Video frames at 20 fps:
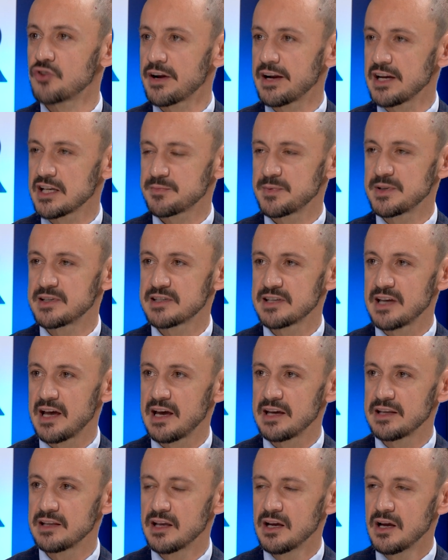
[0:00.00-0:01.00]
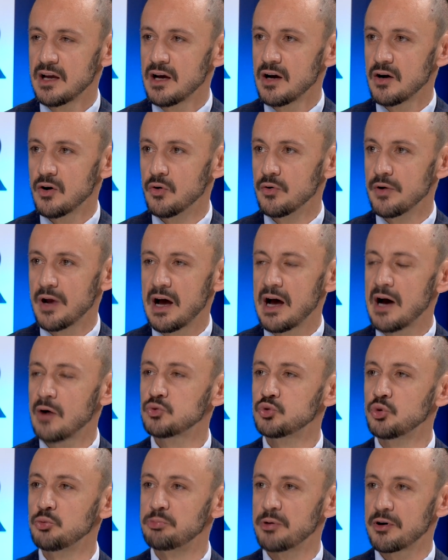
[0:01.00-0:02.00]
tricuspid side on how
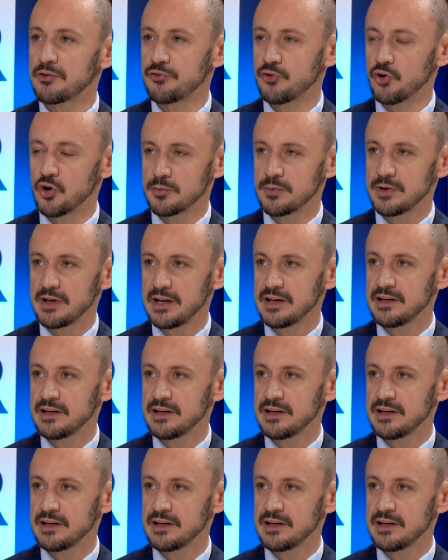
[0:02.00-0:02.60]
to perform